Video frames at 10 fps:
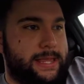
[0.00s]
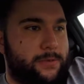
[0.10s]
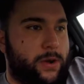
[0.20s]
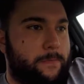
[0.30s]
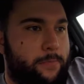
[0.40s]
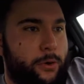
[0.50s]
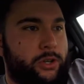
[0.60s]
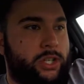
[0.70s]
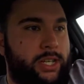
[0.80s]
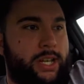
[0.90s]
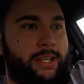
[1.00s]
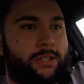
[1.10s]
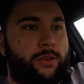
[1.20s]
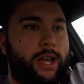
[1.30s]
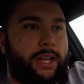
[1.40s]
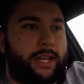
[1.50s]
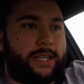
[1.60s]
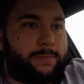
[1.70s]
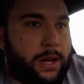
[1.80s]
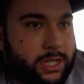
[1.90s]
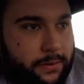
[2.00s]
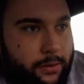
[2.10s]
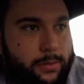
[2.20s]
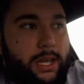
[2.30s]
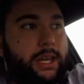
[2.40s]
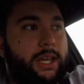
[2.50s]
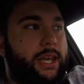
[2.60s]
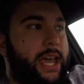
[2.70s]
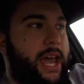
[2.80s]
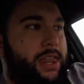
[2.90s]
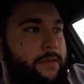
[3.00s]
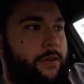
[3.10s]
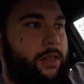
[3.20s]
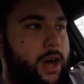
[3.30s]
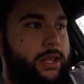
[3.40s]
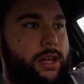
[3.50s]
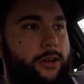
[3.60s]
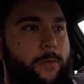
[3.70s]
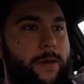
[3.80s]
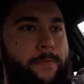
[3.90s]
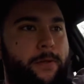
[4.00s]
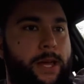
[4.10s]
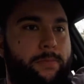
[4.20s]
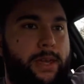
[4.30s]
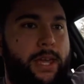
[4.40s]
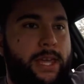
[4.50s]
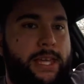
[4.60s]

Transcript: what Porsche does great, and especially for me, and I think for a lot of younger people like me,